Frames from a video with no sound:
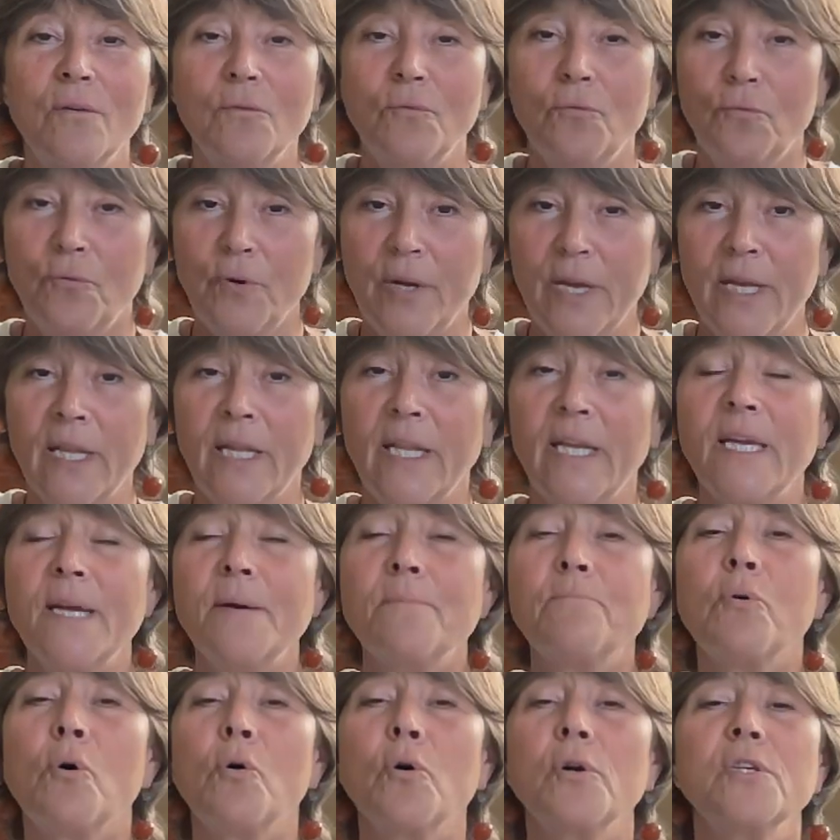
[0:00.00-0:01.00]
Really
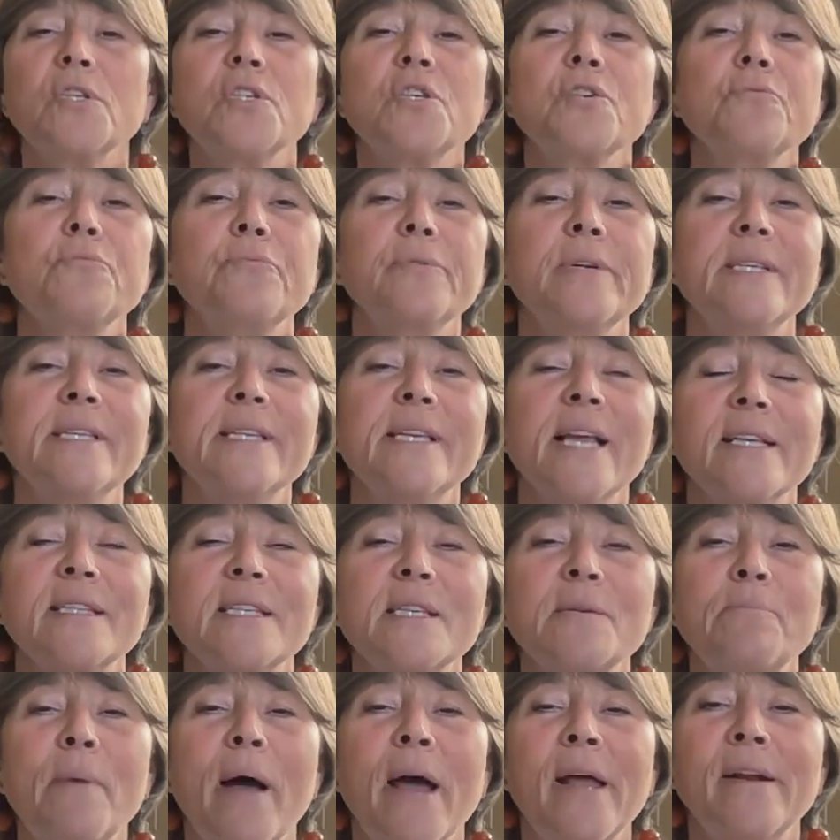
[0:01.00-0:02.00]
important to
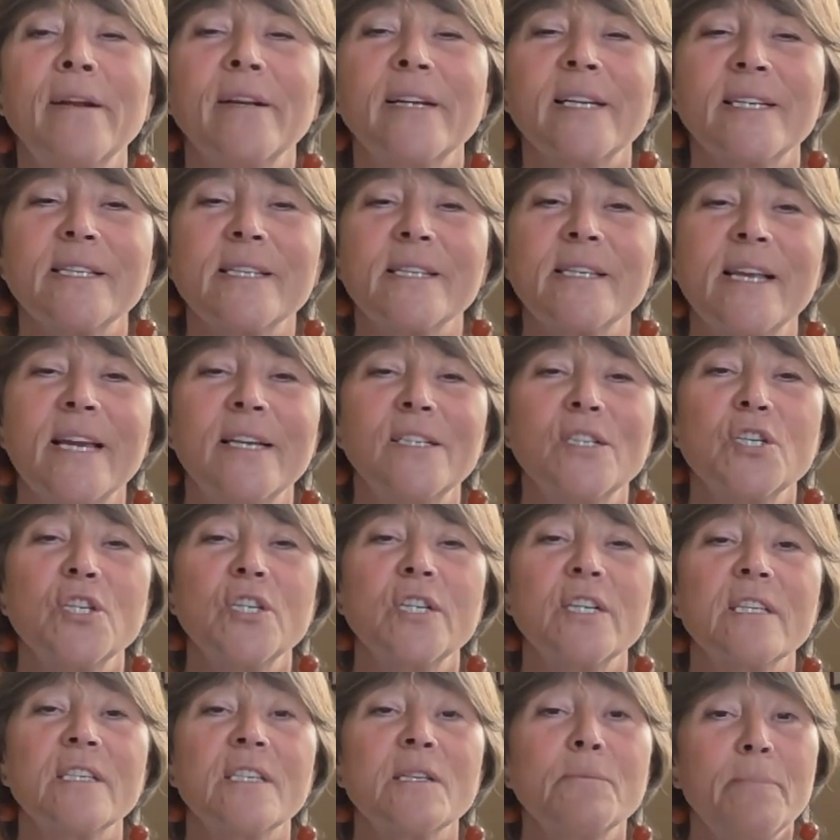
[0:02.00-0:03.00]
reset spinal
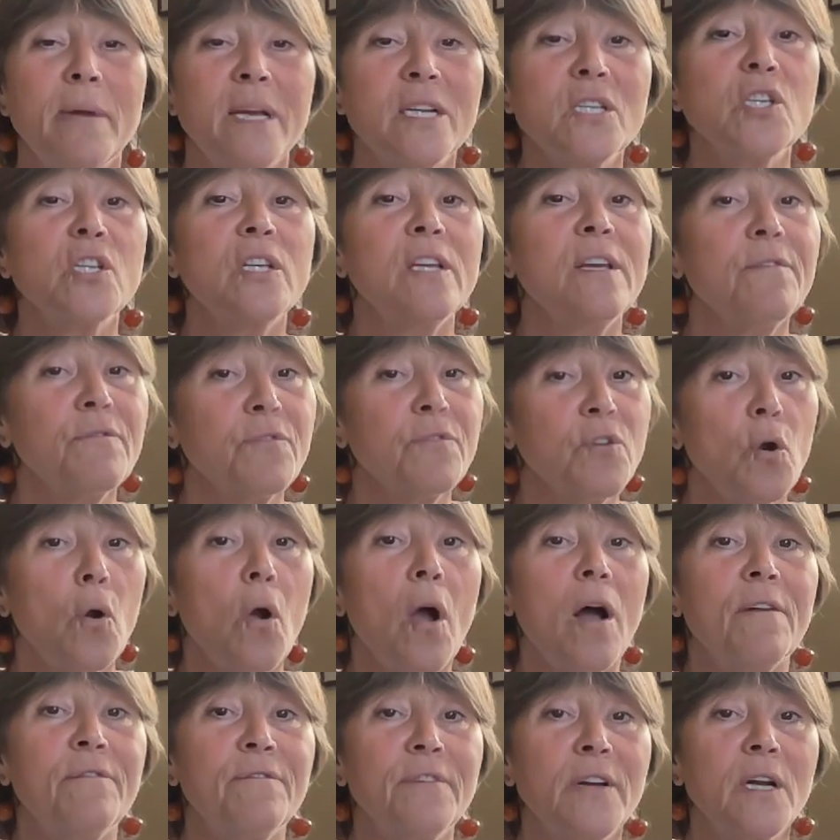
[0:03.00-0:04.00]
extension, especially if you're
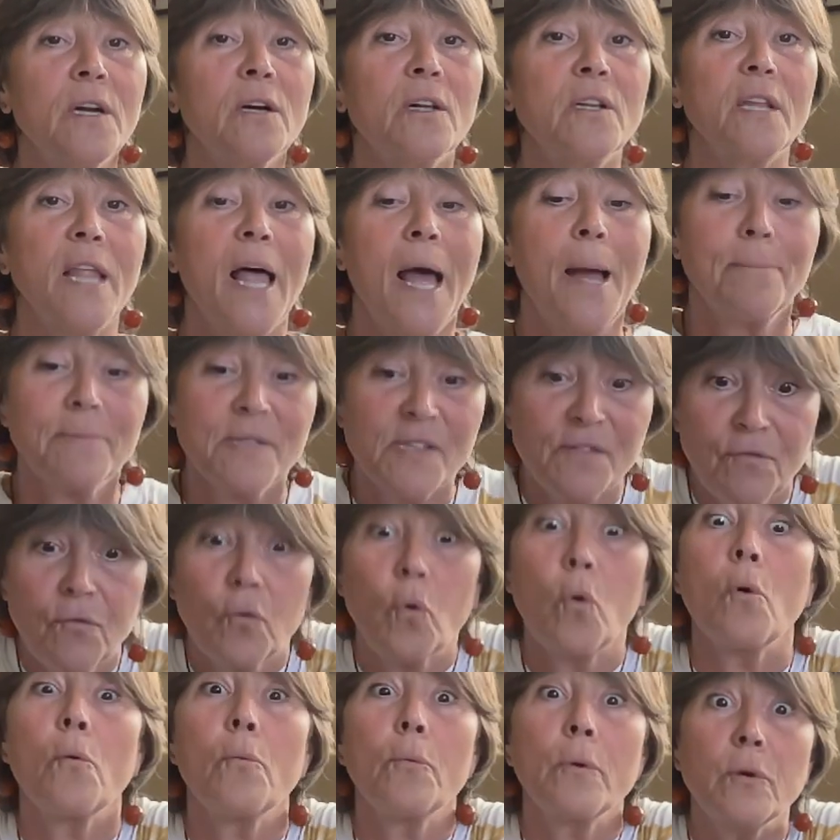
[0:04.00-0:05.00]
often collapsed
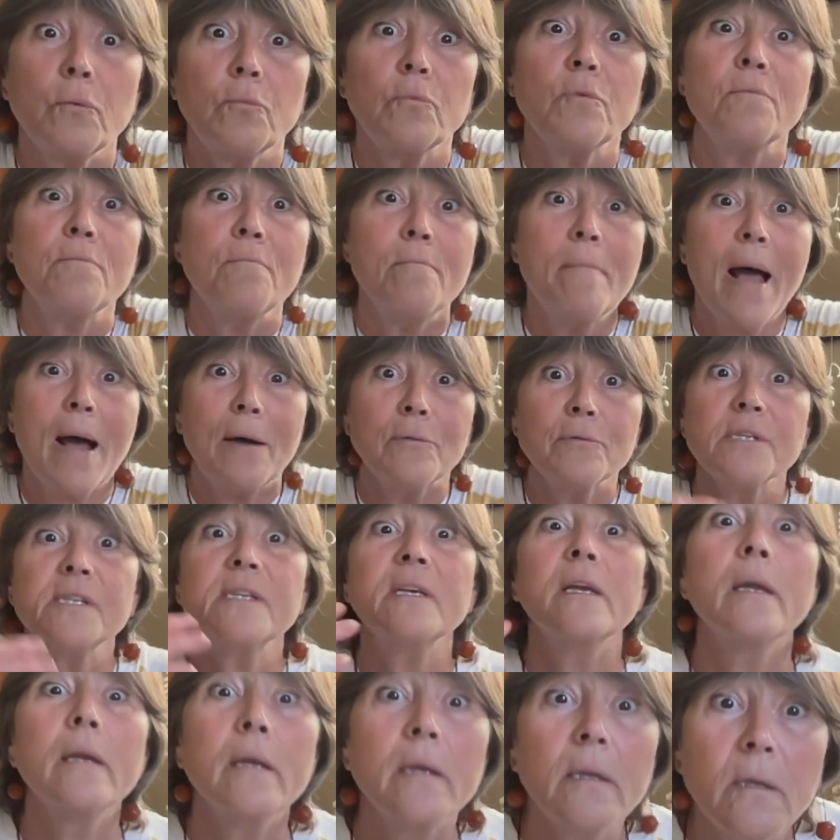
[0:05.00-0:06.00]
forward with
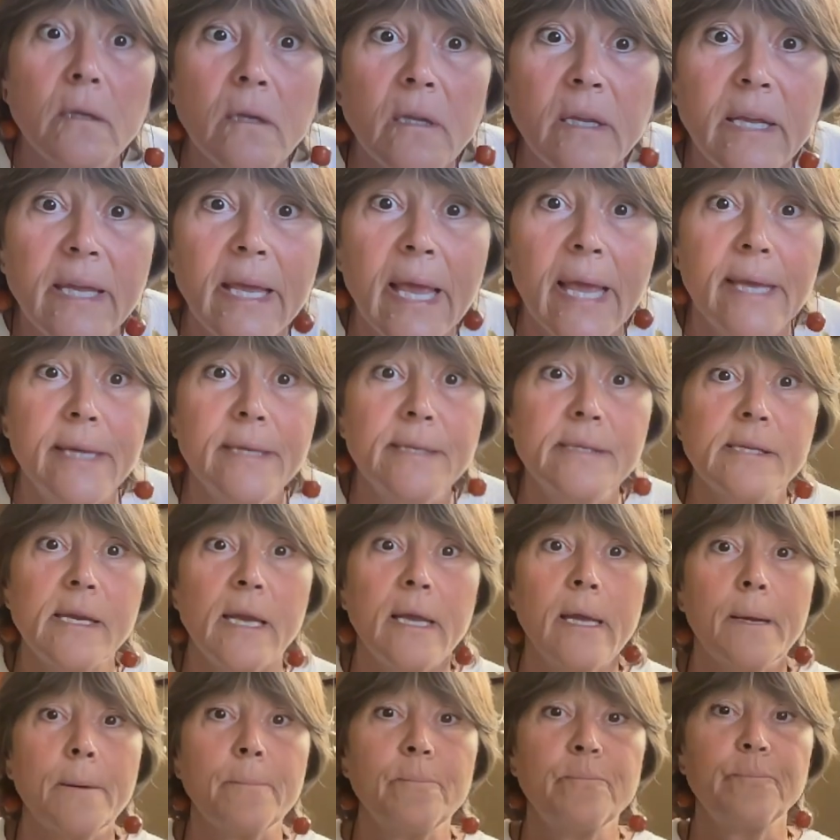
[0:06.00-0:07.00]
mousing and
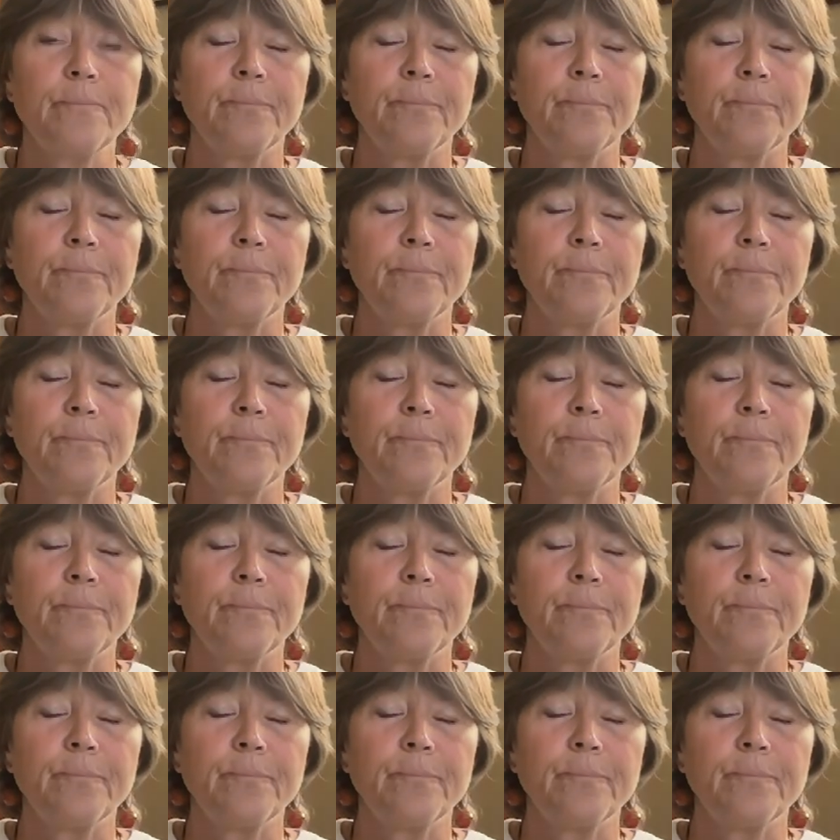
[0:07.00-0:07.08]
gazing.